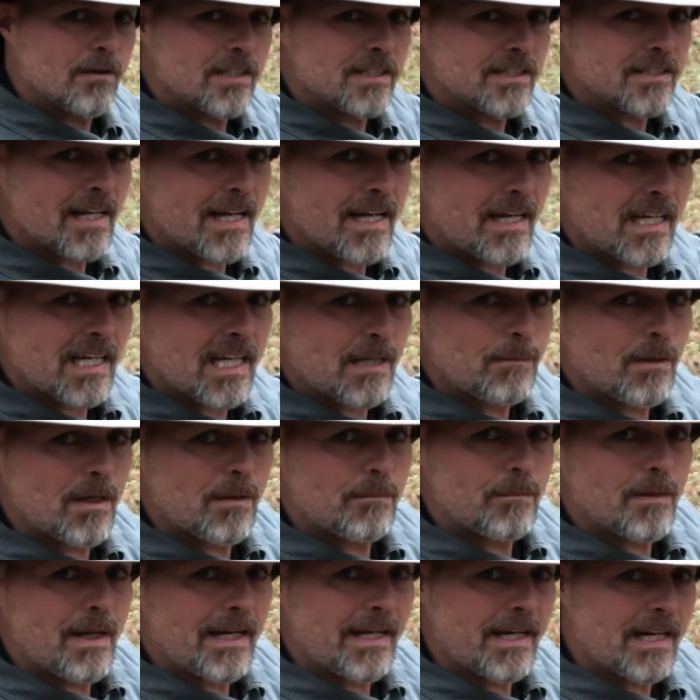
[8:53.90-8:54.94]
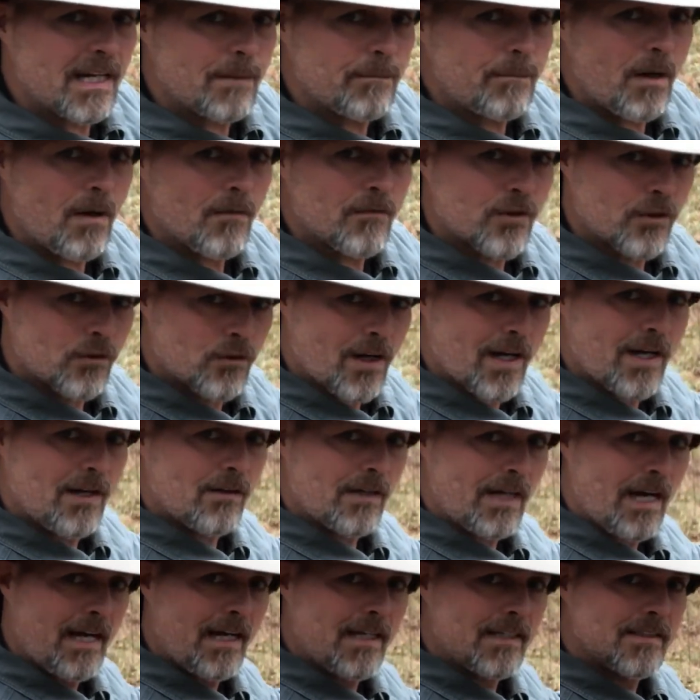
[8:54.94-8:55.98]
this thing come up and get up off the ground,
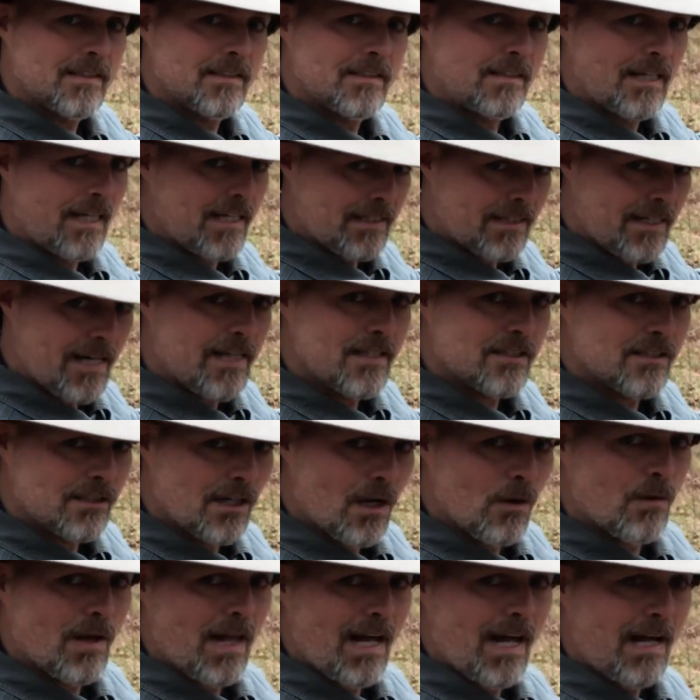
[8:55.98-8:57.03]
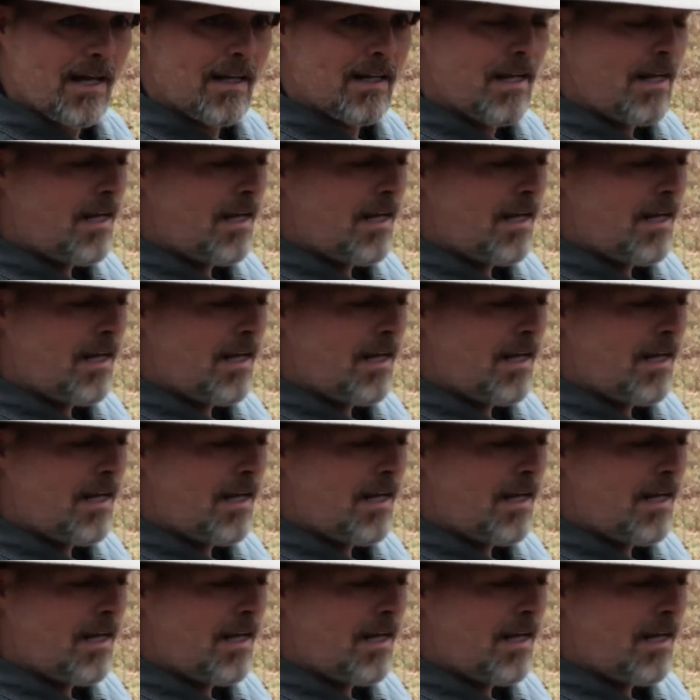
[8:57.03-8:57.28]
guys. That That is no lie.